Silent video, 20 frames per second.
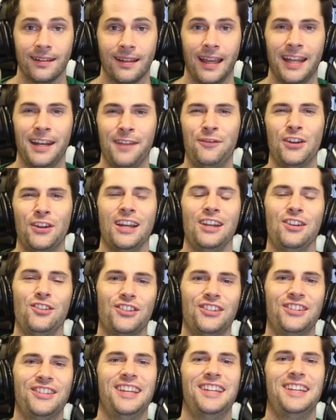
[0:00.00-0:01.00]
And if you're
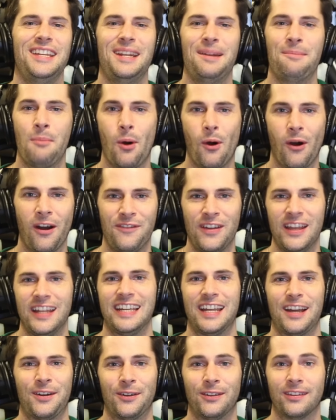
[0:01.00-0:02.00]
interested in more
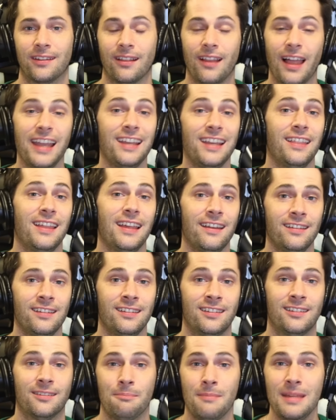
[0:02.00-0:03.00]
videos like
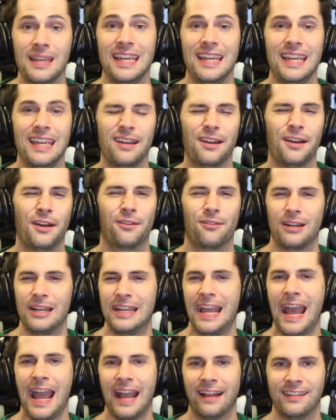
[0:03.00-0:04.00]
this, me
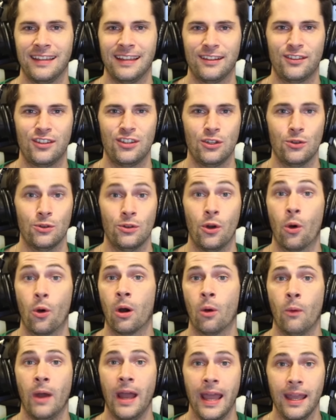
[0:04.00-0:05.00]
reacting to
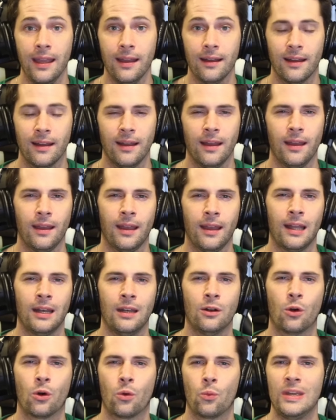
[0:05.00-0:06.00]
Norway and
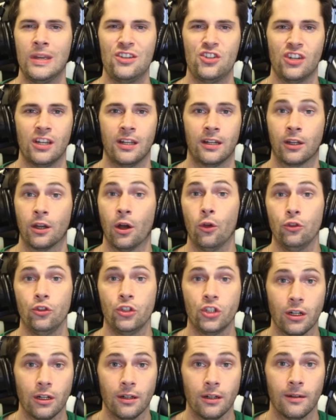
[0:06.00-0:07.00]
Norwegian
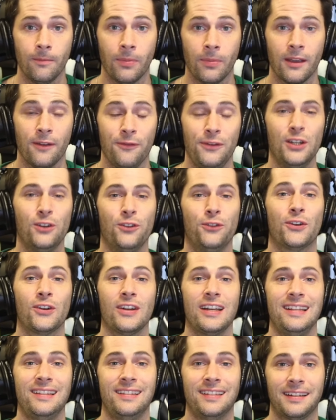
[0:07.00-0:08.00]
culture, feel
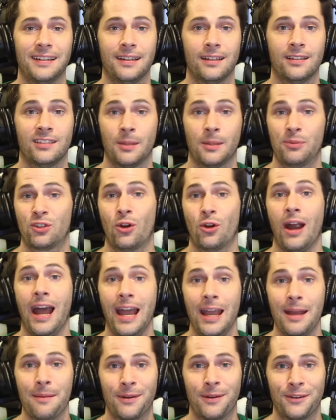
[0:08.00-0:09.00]
free to
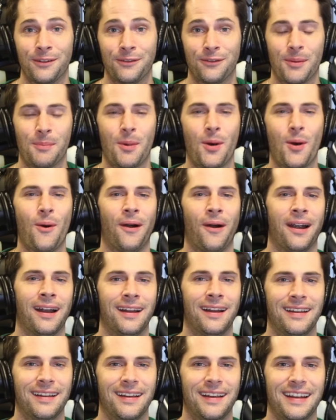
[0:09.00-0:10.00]
subscribe for more.
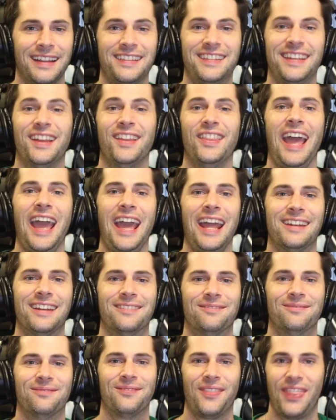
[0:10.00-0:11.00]
And until then,
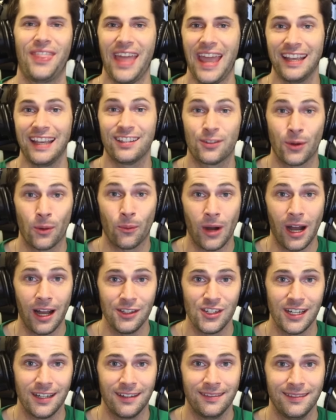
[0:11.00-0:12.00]
thanks for
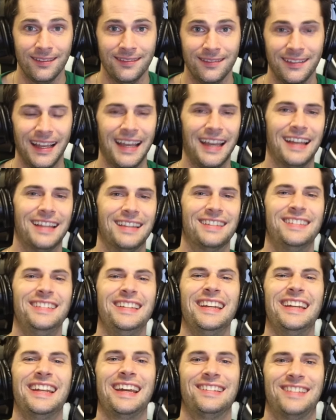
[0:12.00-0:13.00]
watching, and see
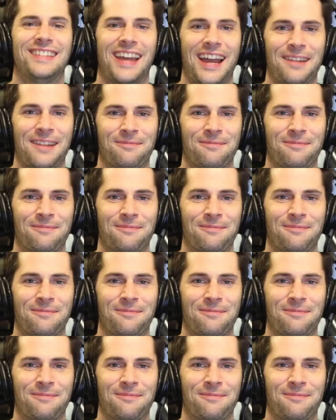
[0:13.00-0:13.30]
you next time.